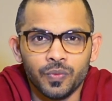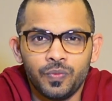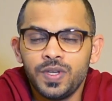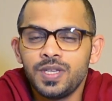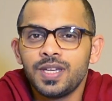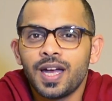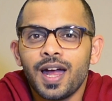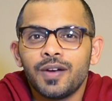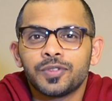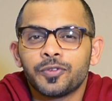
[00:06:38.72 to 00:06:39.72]
we
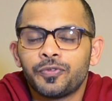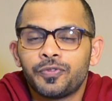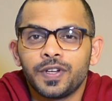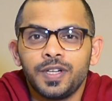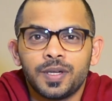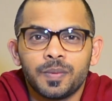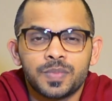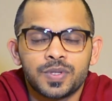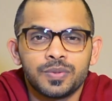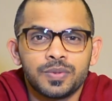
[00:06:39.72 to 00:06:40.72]
have the
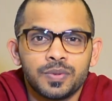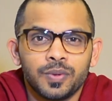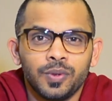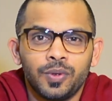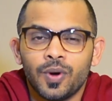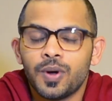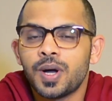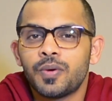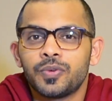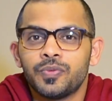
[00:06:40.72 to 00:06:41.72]
freedom to go
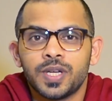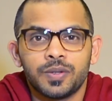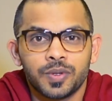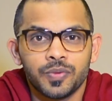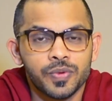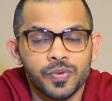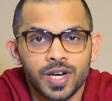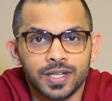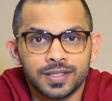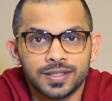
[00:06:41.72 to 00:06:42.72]
out whenever we
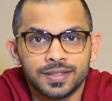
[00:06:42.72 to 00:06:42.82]
want.